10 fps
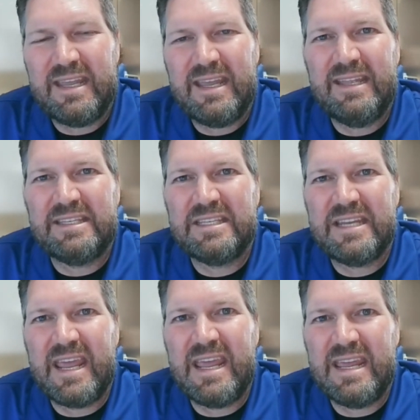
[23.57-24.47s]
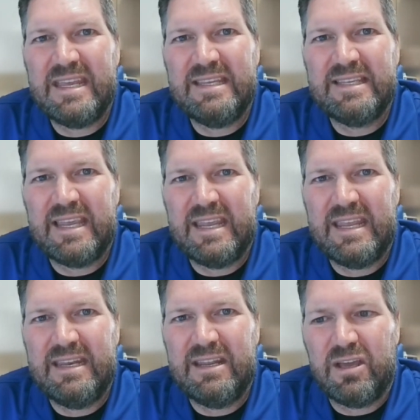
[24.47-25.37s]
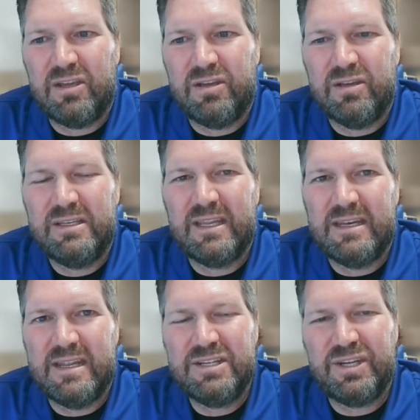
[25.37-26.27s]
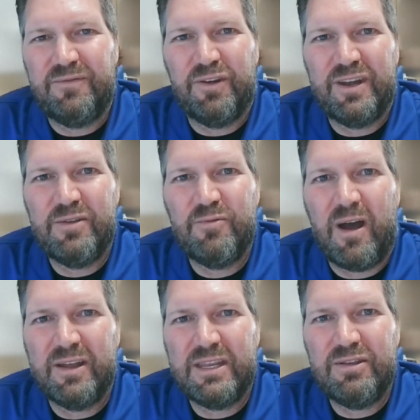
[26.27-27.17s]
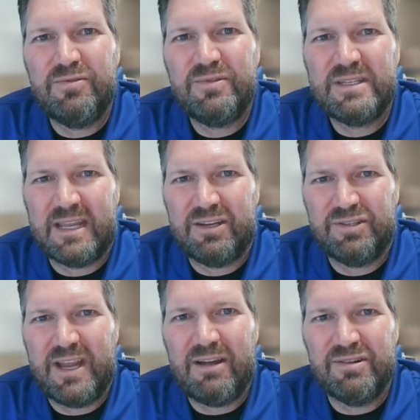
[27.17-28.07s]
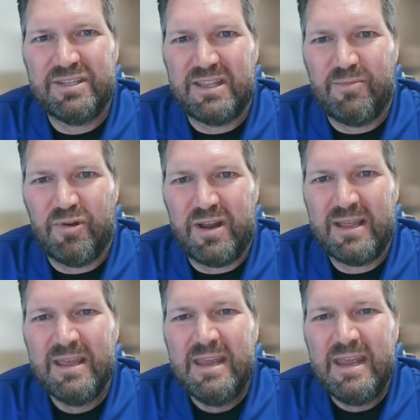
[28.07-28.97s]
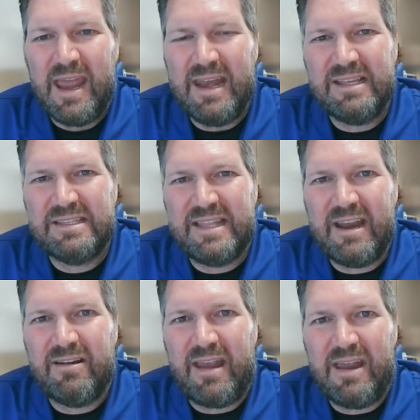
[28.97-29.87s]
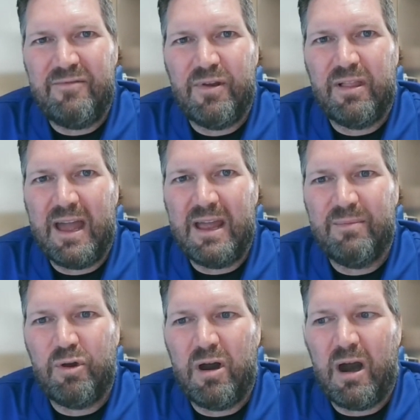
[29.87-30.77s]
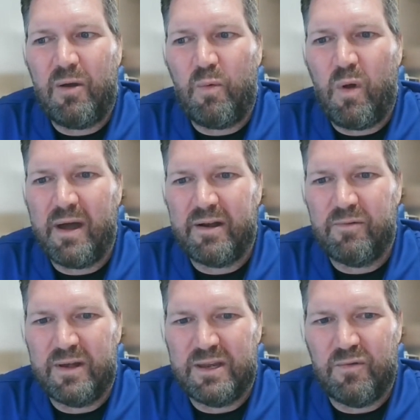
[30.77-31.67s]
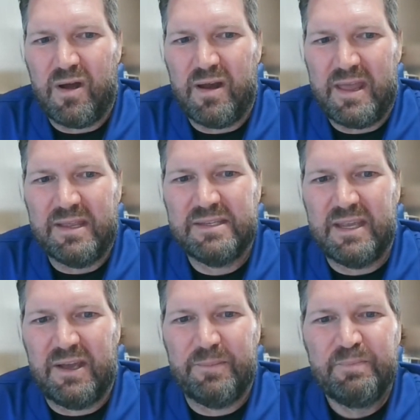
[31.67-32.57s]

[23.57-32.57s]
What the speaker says: it stays in good condition for you while you take your showers in the morning and is there and reliable hot water when you want it. So